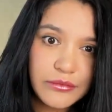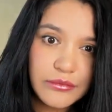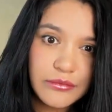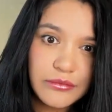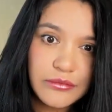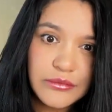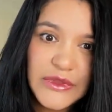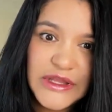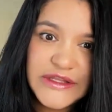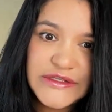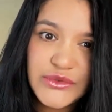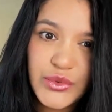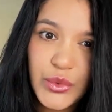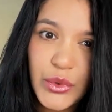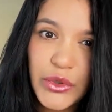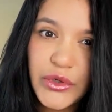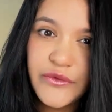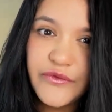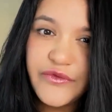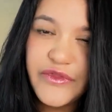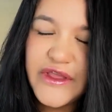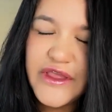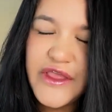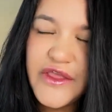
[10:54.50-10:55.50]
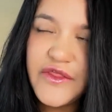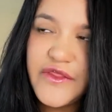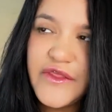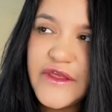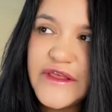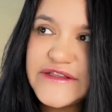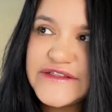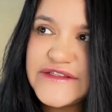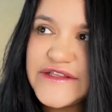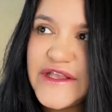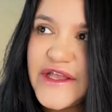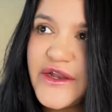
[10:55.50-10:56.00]
that's one of the key
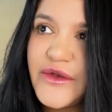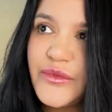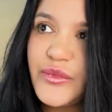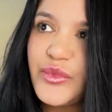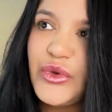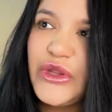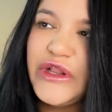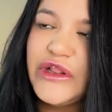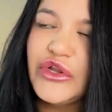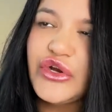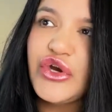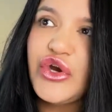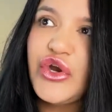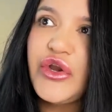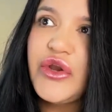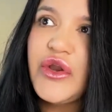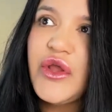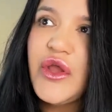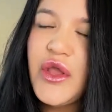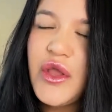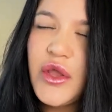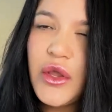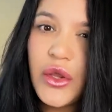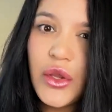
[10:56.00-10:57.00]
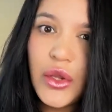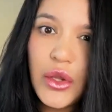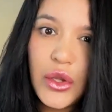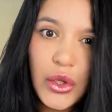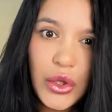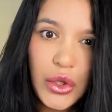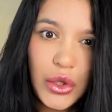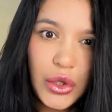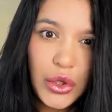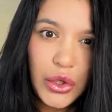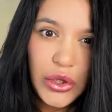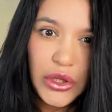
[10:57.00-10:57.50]
things that we learn
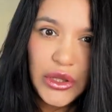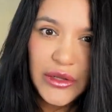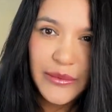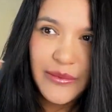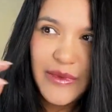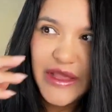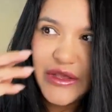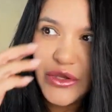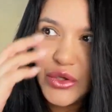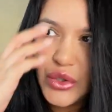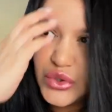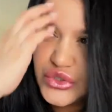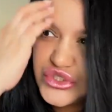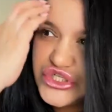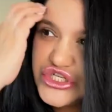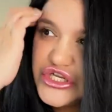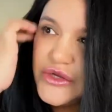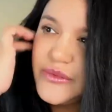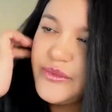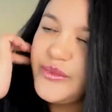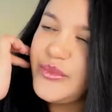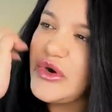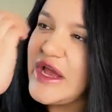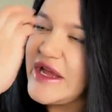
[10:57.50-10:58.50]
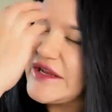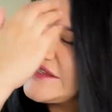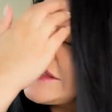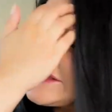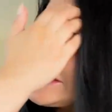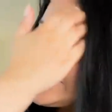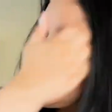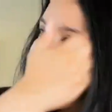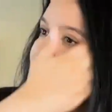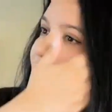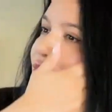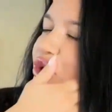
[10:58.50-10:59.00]
in my coaching
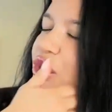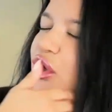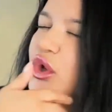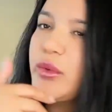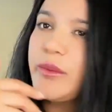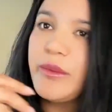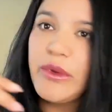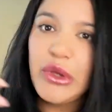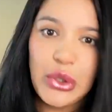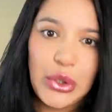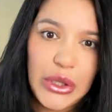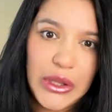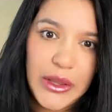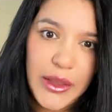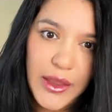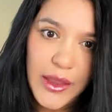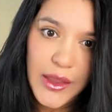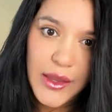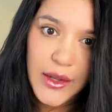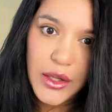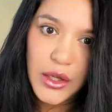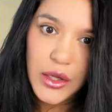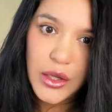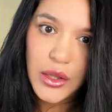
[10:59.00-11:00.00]
practice how to communicate